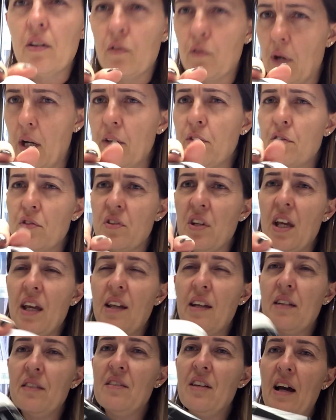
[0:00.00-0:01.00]
Try to
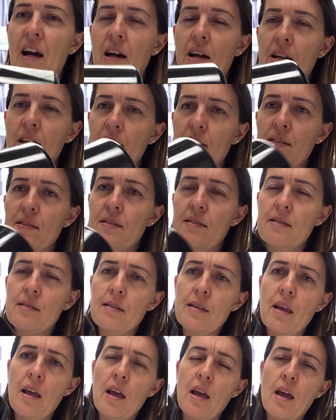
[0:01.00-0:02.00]
take a
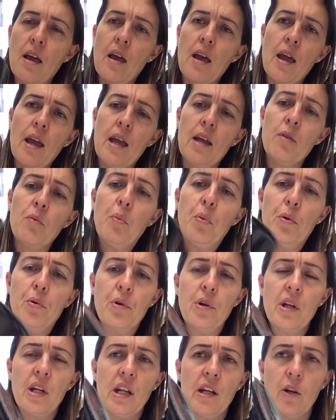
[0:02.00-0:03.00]
dice and
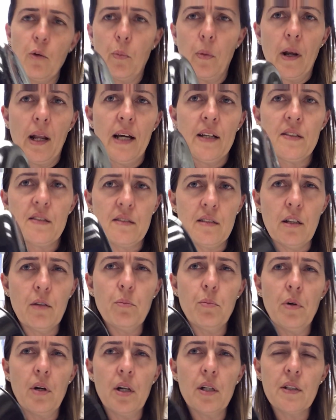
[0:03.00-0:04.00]
put it in a
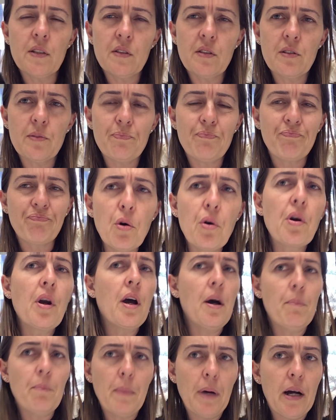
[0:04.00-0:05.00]
plastic box or
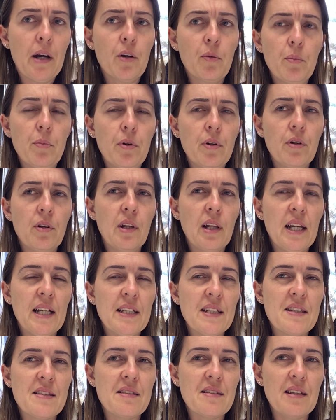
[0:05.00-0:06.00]
a marble
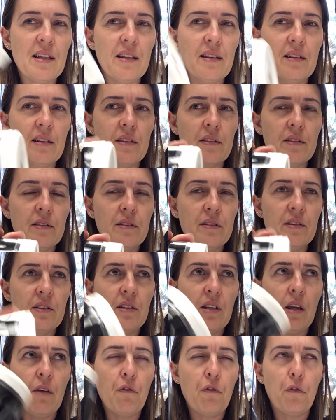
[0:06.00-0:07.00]
and see the
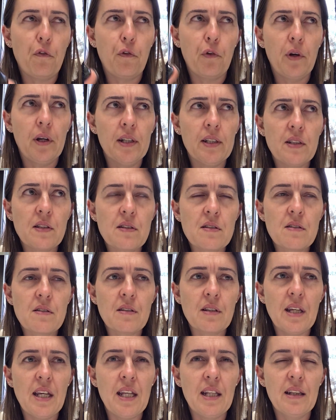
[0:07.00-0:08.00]
difference
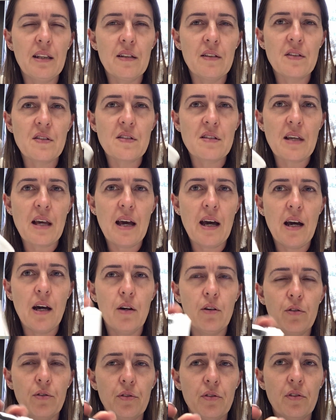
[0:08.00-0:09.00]
in the
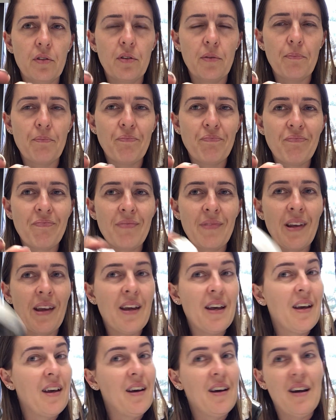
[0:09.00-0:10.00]
sound.
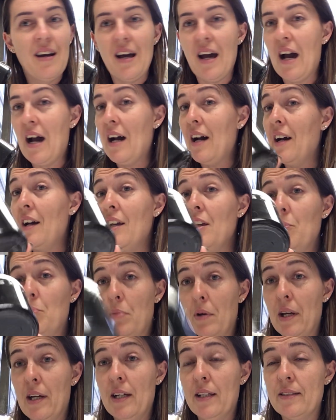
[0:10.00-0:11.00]
I
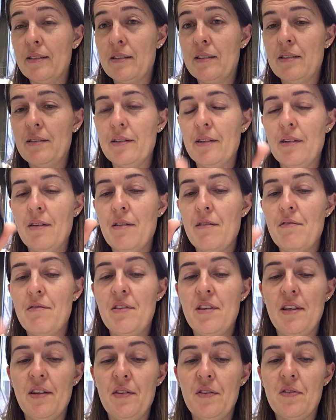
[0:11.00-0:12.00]
bet
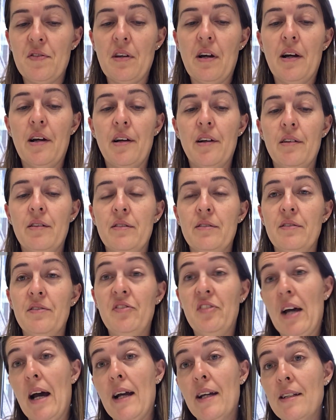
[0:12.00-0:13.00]
these are
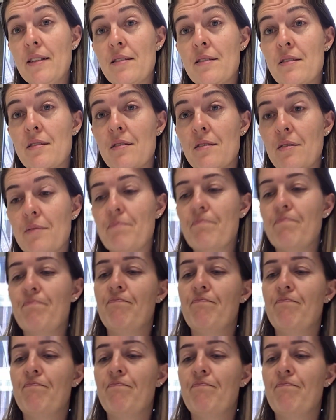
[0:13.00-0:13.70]
dice.